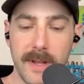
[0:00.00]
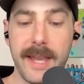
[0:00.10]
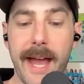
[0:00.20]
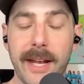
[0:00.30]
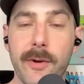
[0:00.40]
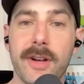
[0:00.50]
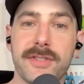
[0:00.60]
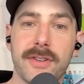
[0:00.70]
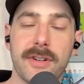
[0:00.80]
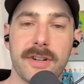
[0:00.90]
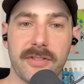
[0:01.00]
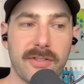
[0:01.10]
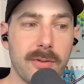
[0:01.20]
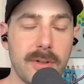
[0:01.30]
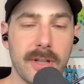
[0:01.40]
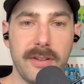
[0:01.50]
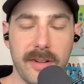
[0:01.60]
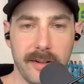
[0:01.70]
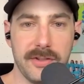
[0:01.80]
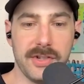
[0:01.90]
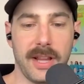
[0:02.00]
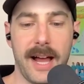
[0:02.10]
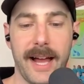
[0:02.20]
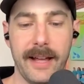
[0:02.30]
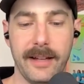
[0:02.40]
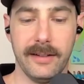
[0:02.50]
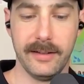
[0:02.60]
Yeah, so, and you also go to school until July.